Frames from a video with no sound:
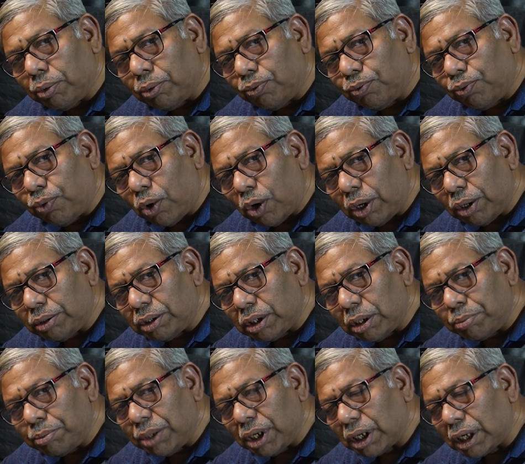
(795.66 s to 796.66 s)
for a
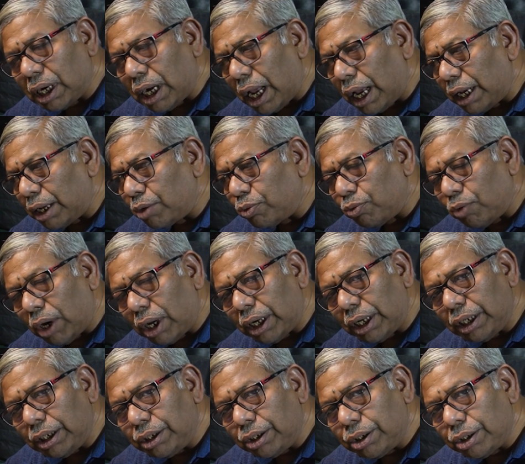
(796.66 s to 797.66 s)
subject like
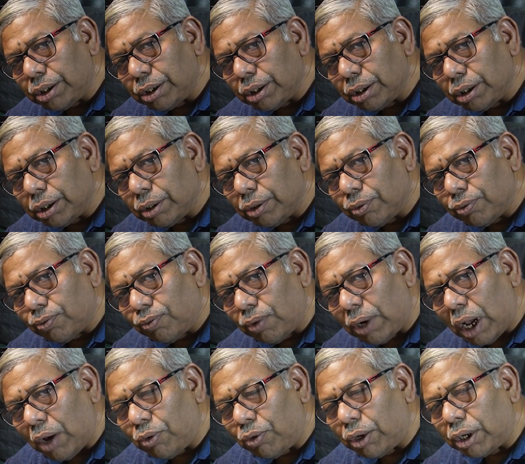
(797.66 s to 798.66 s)
1"
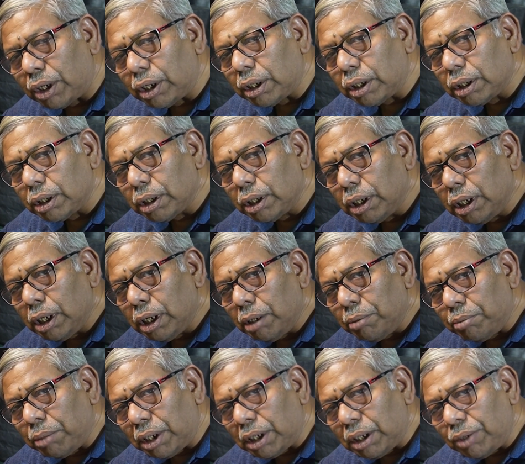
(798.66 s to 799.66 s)
flower,
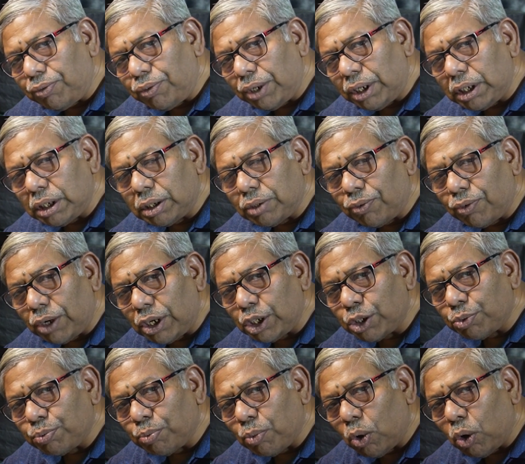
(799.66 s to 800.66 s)
but if it is a very
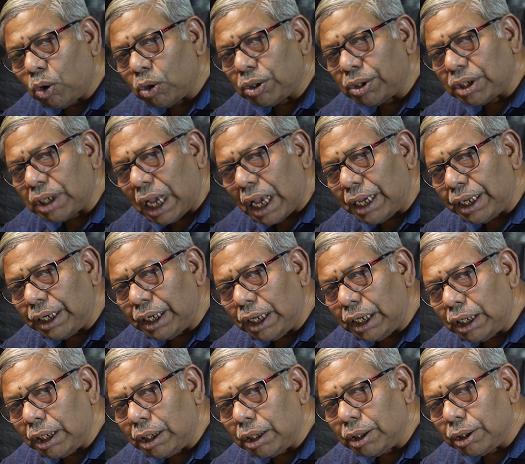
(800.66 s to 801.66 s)
small
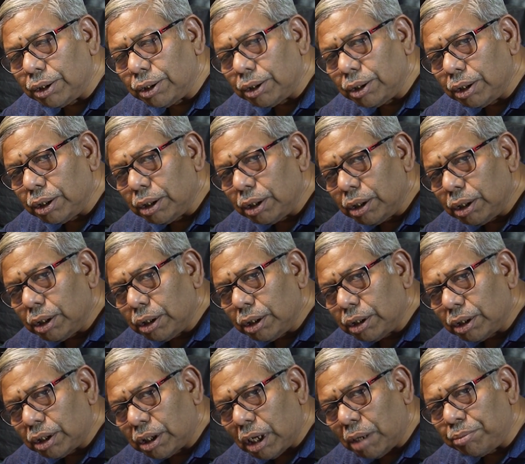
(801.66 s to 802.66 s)
tiny
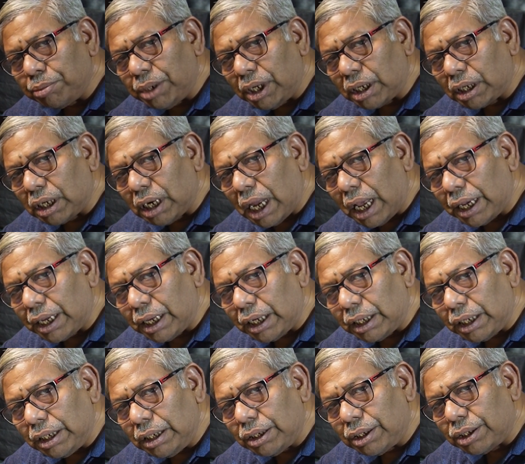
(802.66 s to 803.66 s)
subject like an
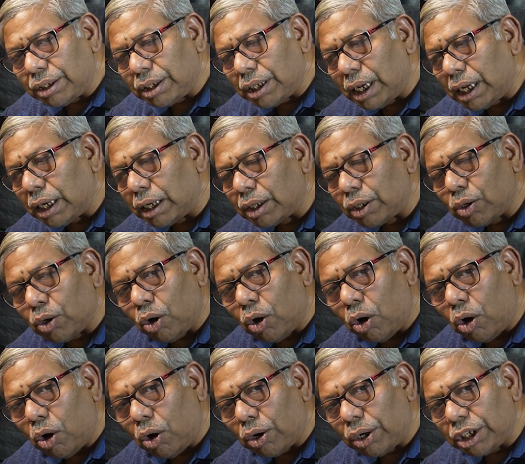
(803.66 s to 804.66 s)
insect
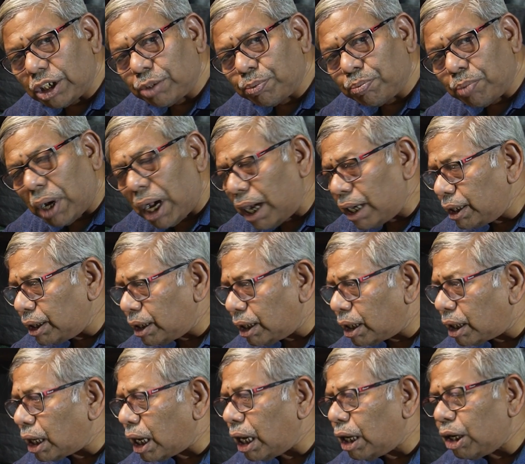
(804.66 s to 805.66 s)
or a
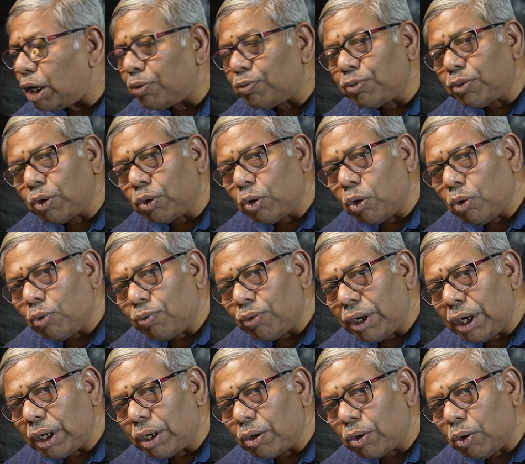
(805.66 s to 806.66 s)
spider, I'll have to go
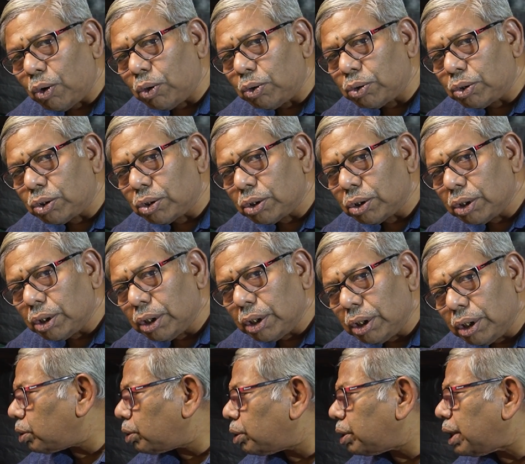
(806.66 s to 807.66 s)
very close,
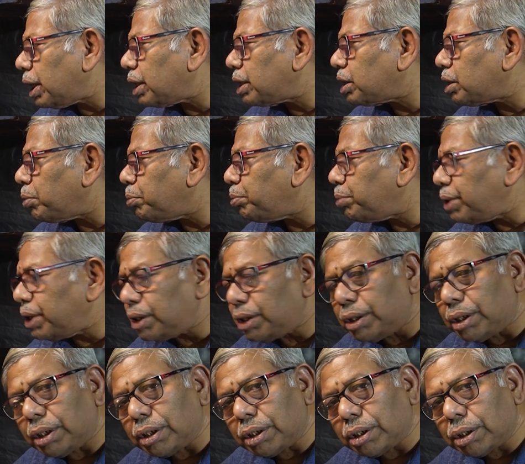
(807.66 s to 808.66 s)
take some
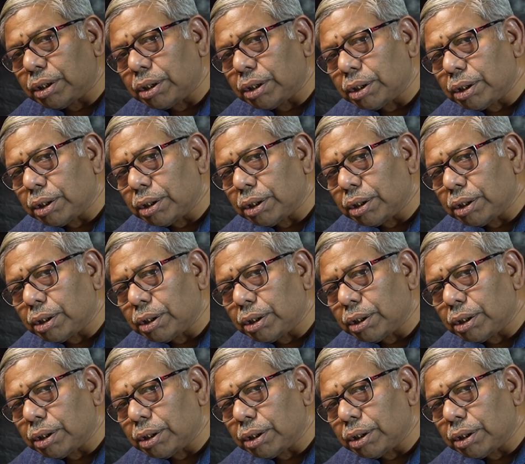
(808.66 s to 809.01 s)
pictures